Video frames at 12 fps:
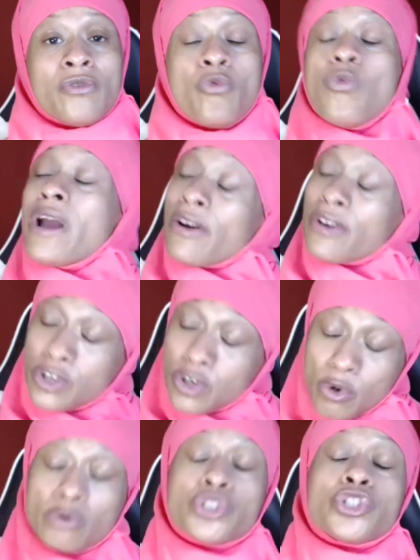We're
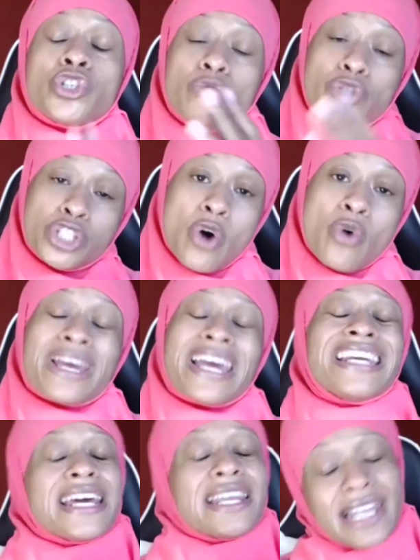used to
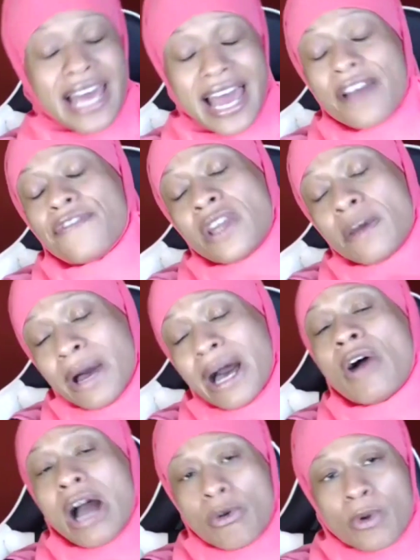joking and laughing
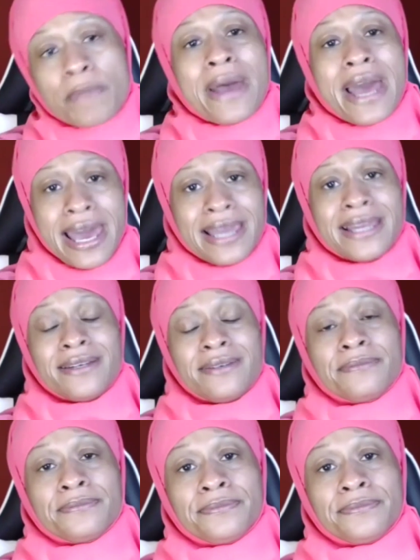about our pain.